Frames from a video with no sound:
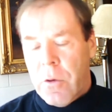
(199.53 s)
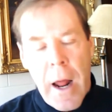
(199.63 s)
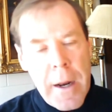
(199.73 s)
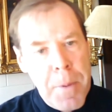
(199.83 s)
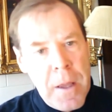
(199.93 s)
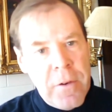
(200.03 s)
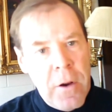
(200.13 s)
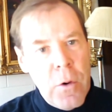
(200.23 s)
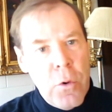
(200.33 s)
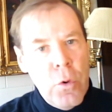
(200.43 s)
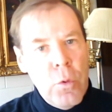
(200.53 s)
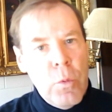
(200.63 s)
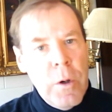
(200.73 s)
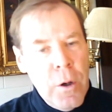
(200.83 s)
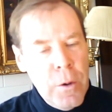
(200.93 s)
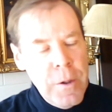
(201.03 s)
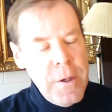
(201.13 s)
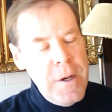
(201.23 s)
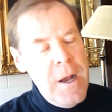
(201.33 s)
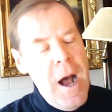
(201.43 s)
Kranebitter, who will
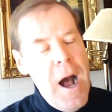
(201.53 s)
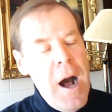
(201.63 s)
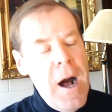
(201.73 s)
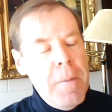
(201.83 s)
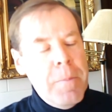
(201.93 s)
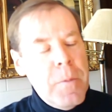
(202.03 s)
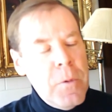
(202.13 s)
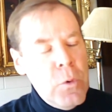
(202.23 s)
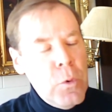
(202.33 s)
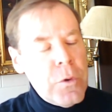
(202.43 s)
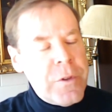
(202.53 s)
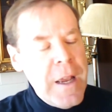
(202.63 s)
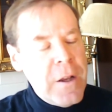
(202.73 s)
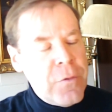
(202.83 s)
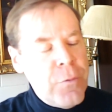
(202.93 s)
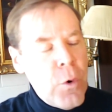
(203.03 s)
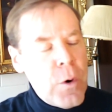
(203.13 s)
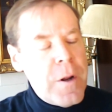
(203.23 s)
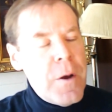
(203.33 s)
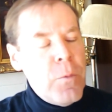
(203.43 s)
um, who will take us
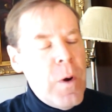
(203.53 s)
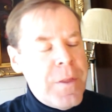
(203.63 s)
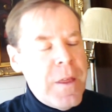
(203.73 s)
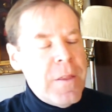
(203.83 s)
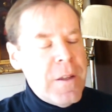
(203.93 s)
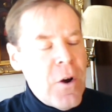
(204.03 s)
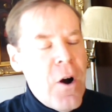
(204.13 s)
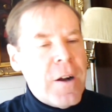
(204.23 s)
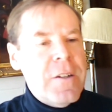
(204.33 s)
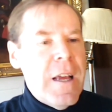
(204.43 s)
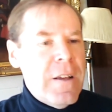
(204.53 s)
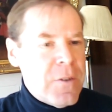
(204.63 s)
forward with the talk today.